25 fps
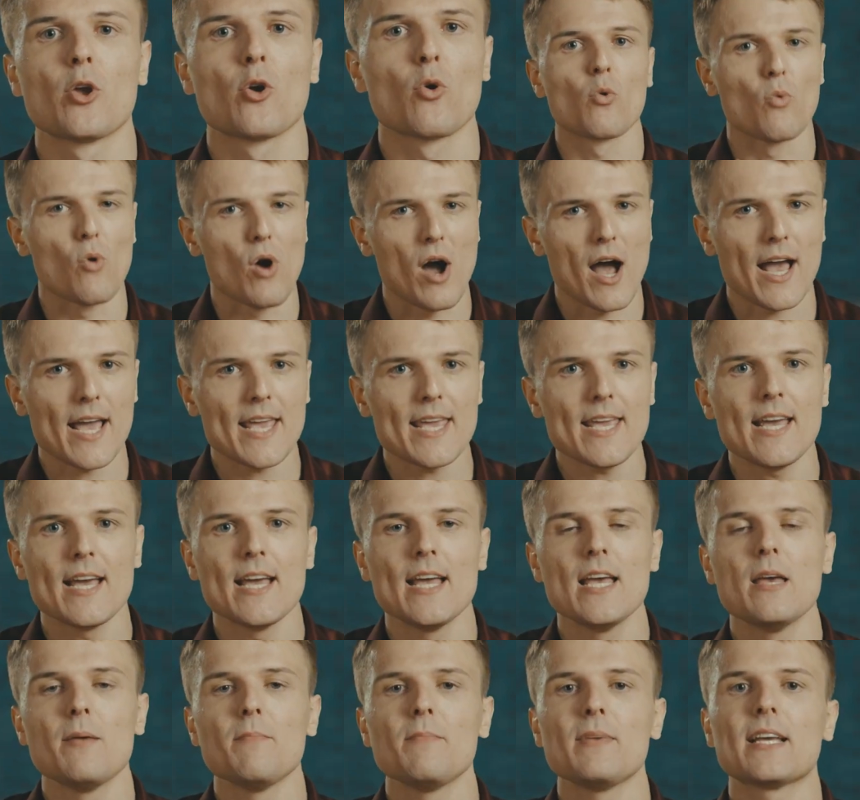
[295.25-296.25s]
Why?
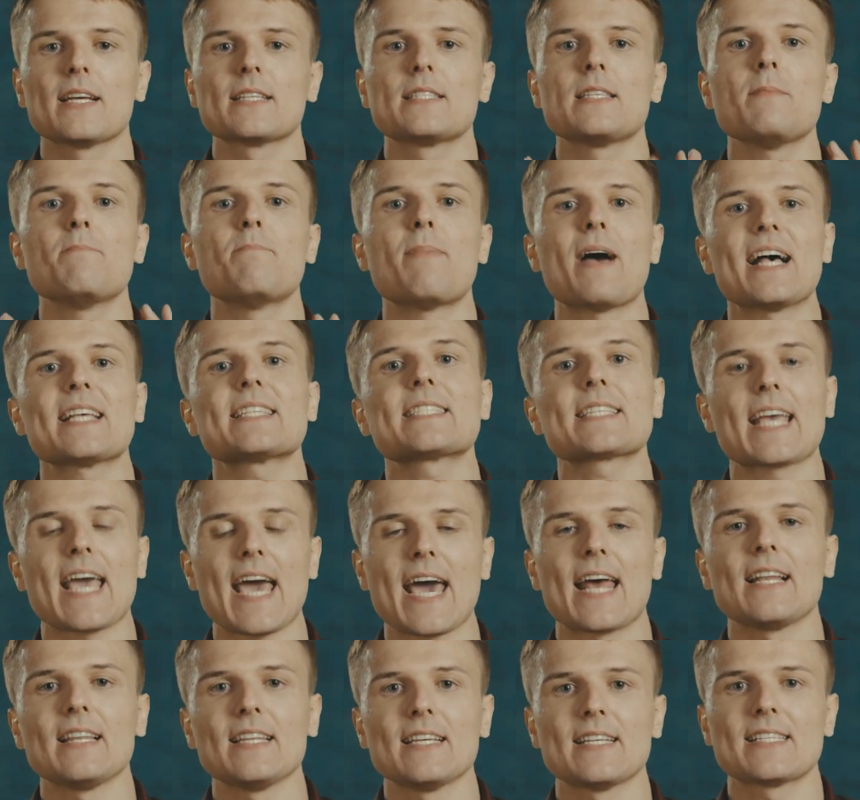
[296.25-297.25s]
Because the best
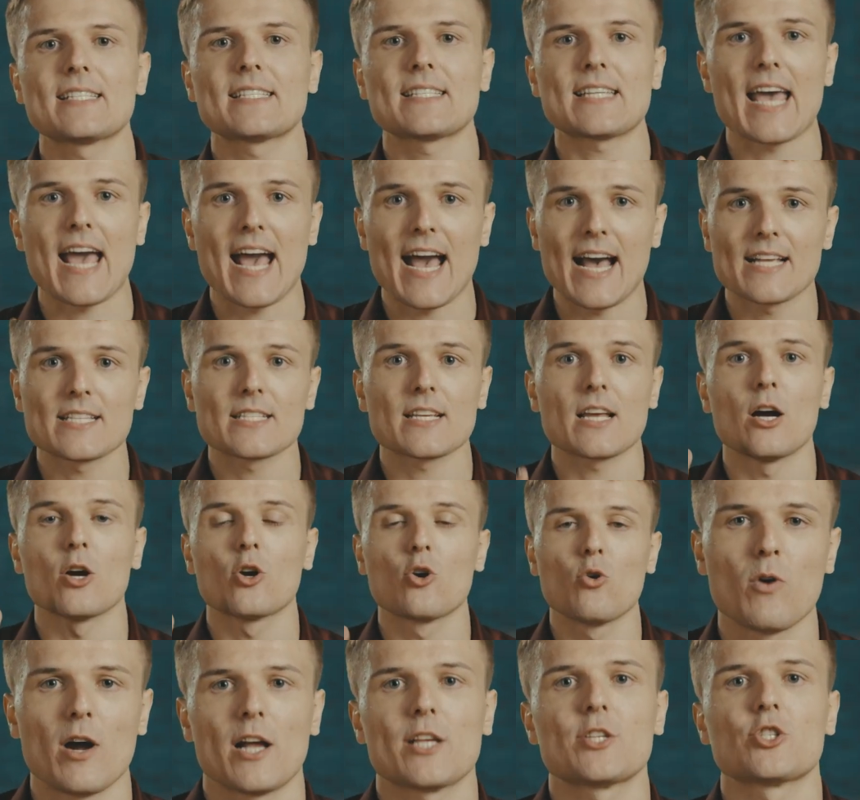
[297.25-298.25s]
catalysts ask a
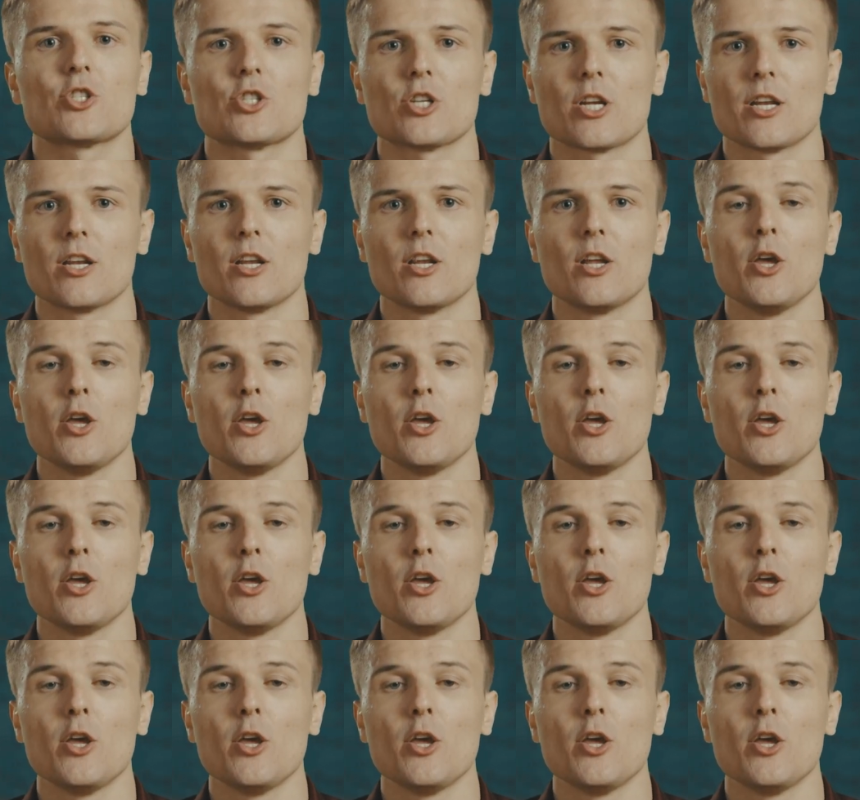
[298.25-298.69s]
question.